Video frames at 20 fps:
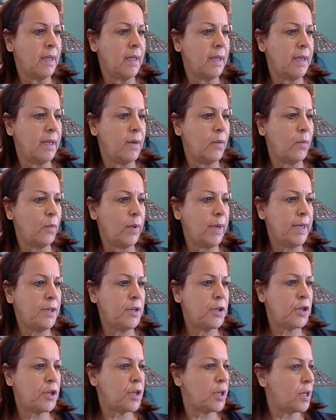in
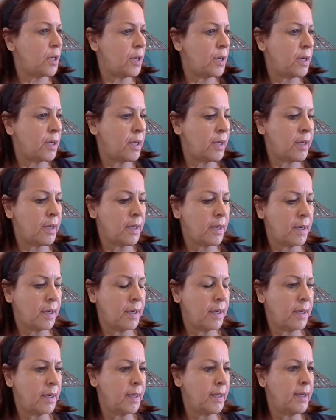which
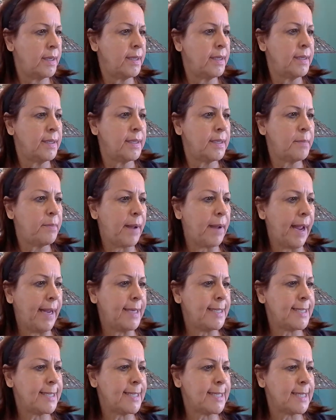to
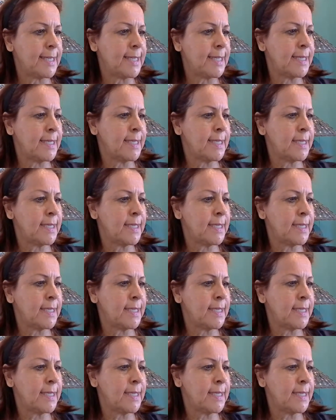paint.